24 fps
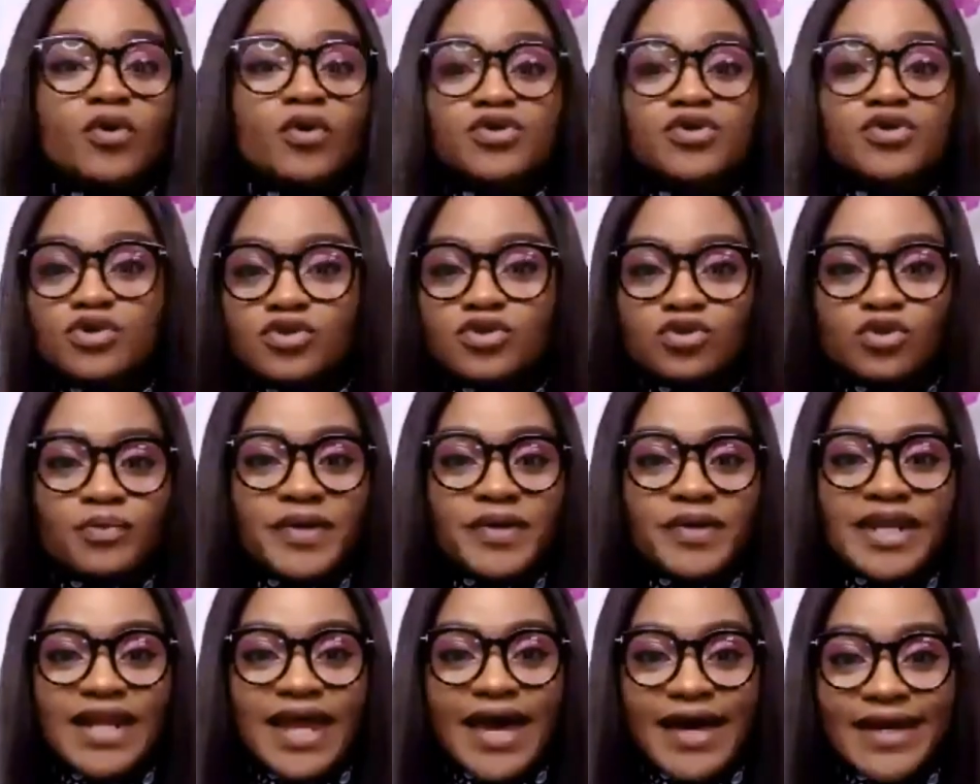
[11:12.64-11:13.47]
usual being
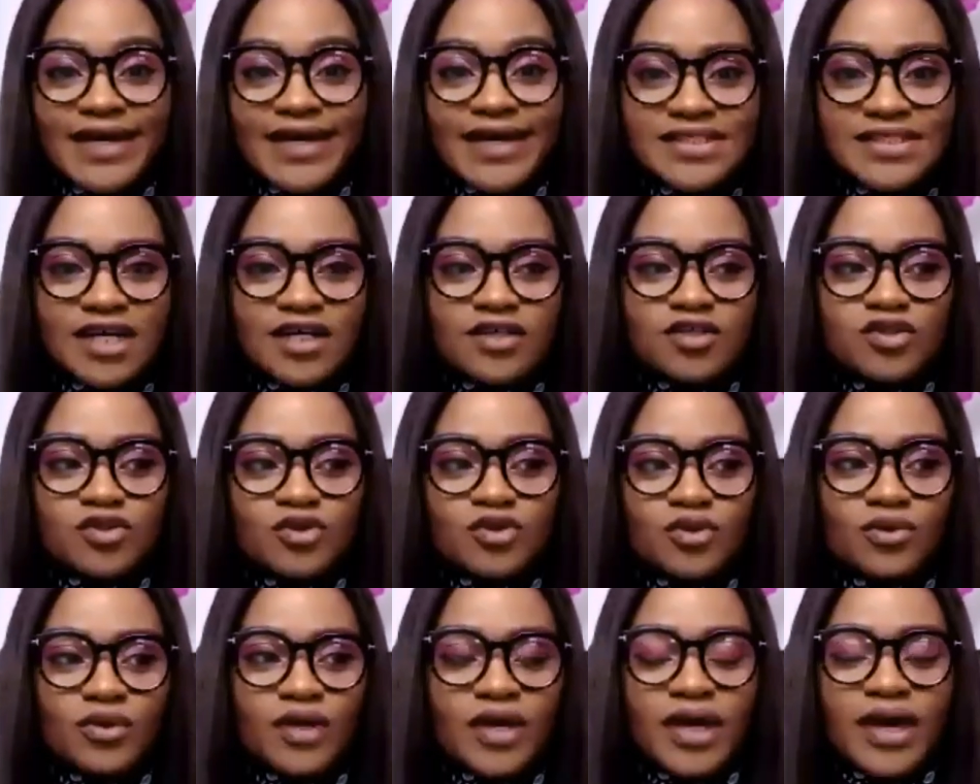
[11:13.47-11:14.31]
an architect
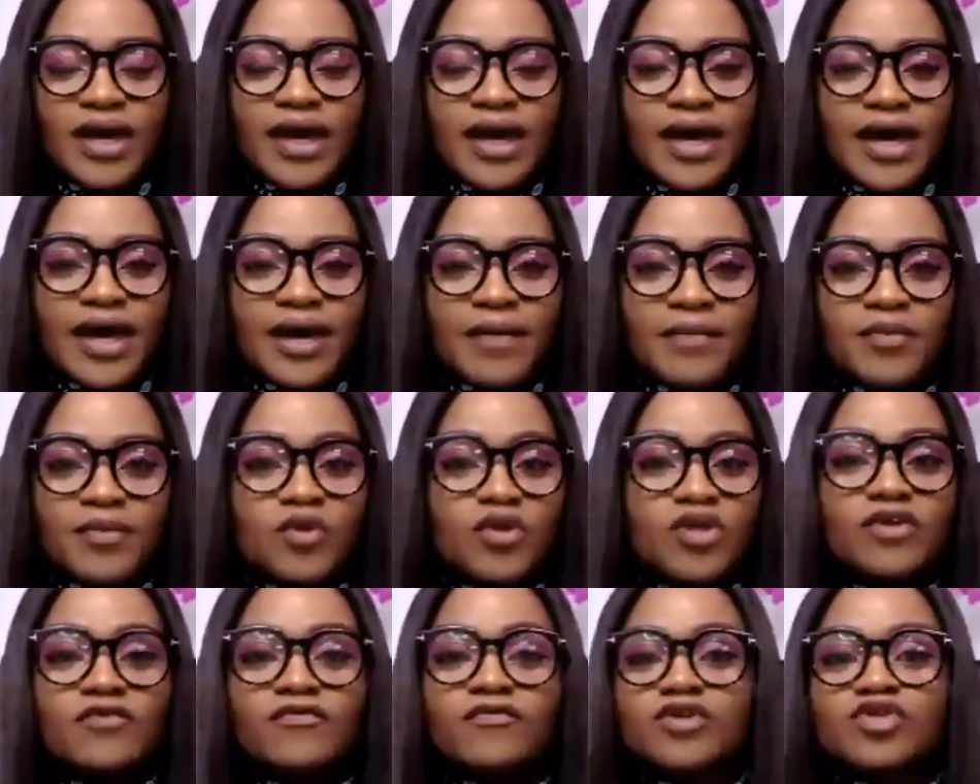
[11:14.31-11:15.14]
to
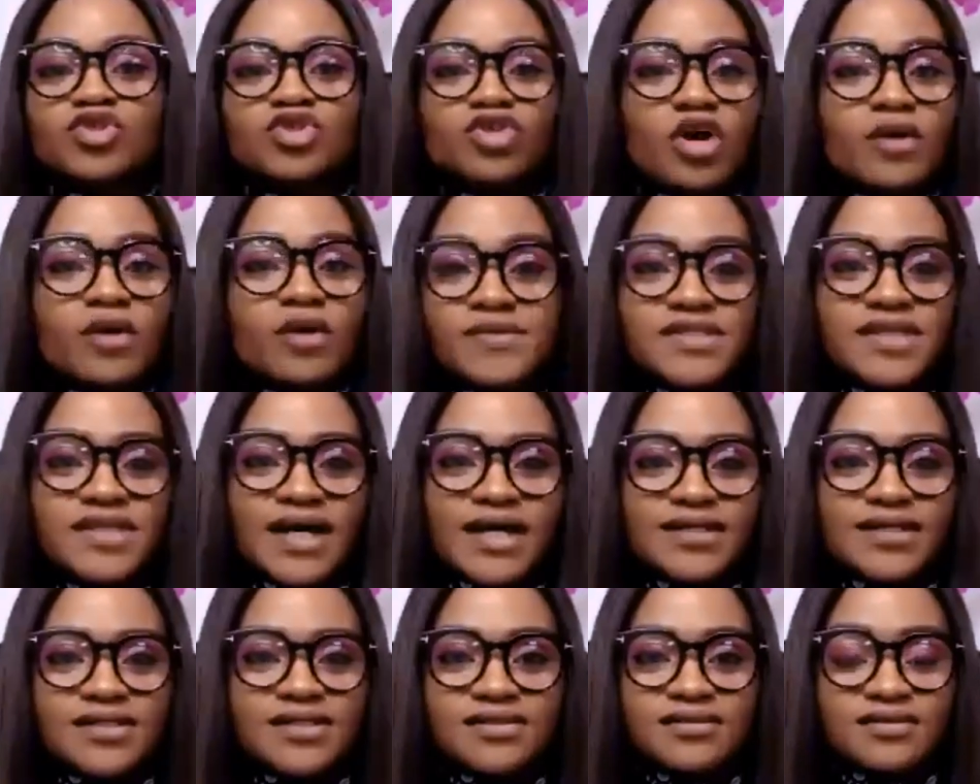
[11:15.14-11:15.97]
looking for jobs
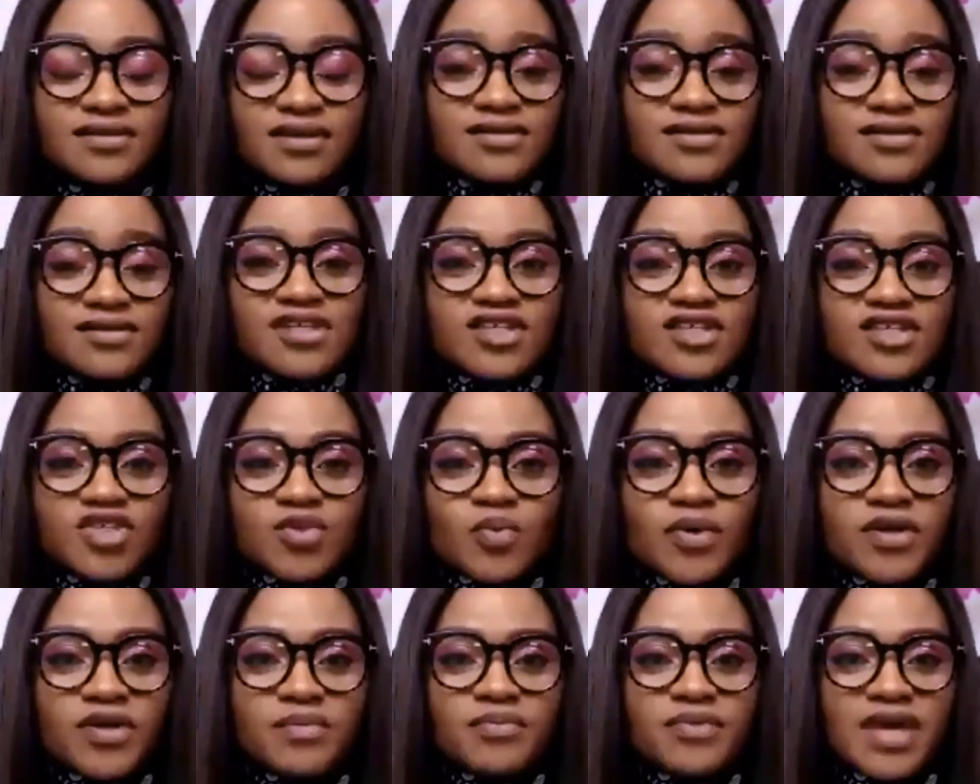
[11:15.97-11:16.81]
because they just
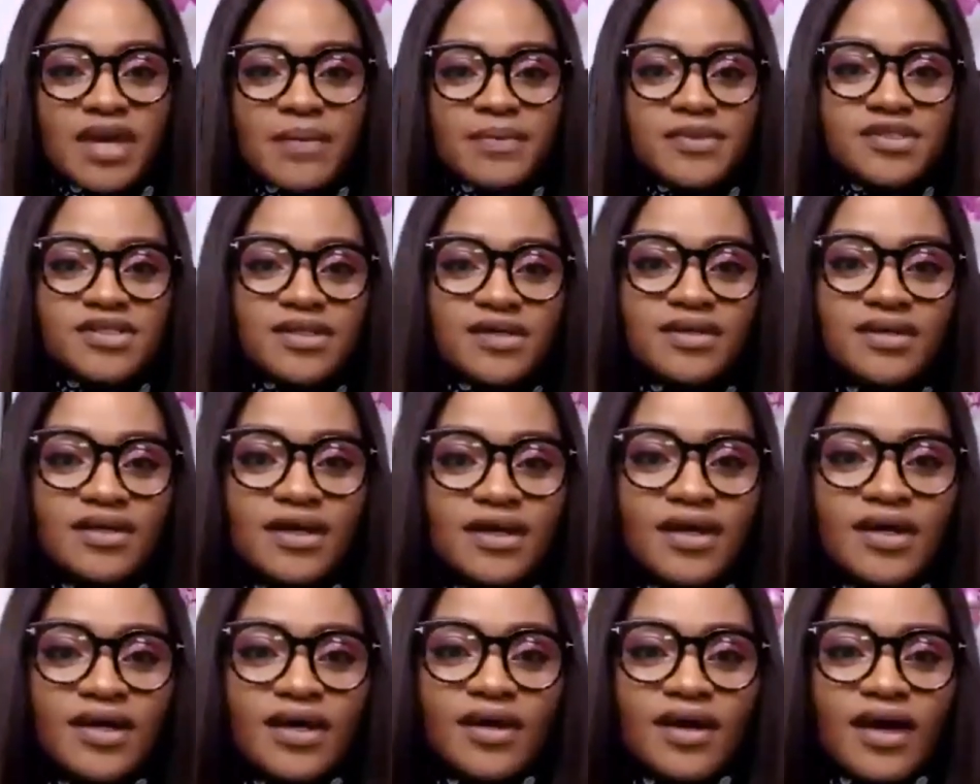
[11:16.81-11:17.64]
want to be able to
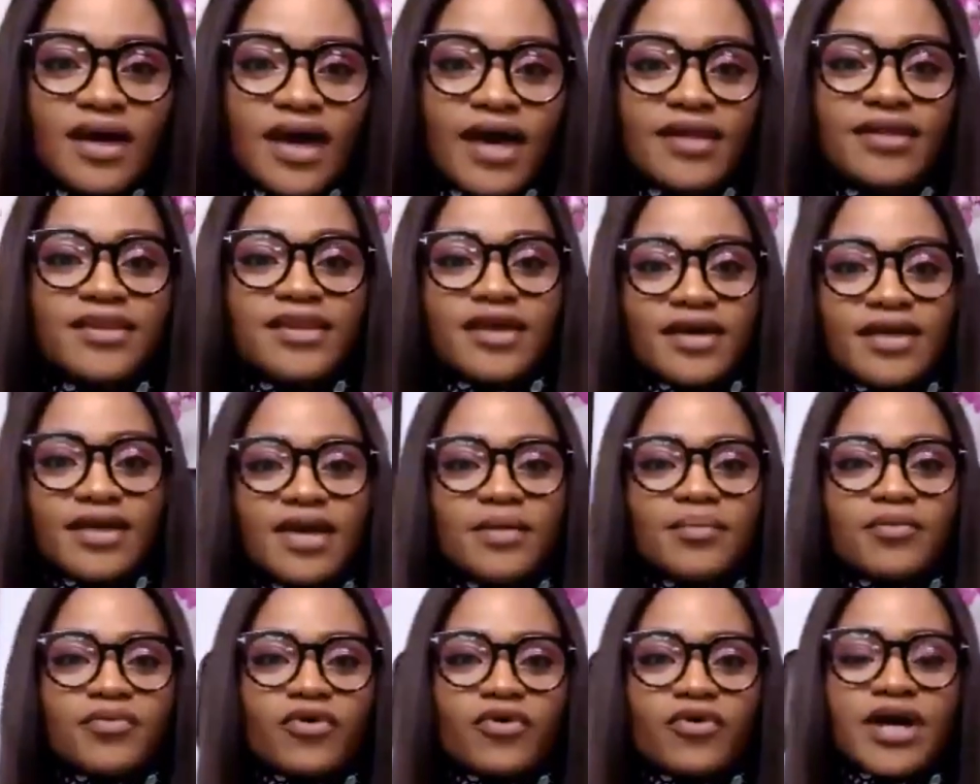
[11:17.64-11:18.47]
earn their
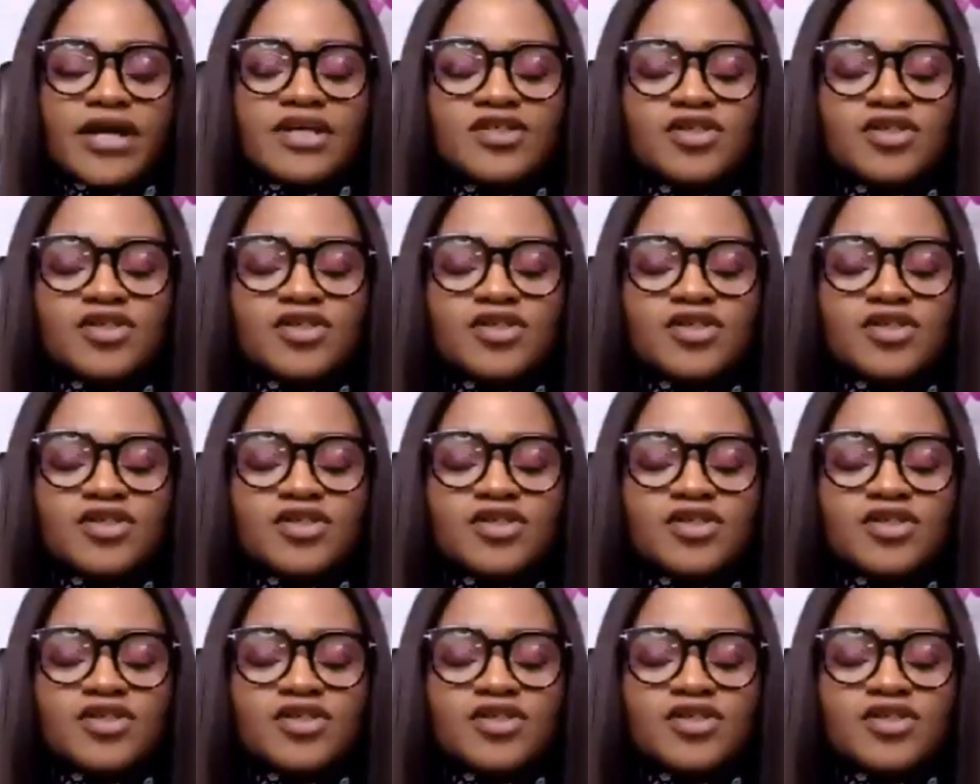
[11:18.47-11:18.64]
keep, right?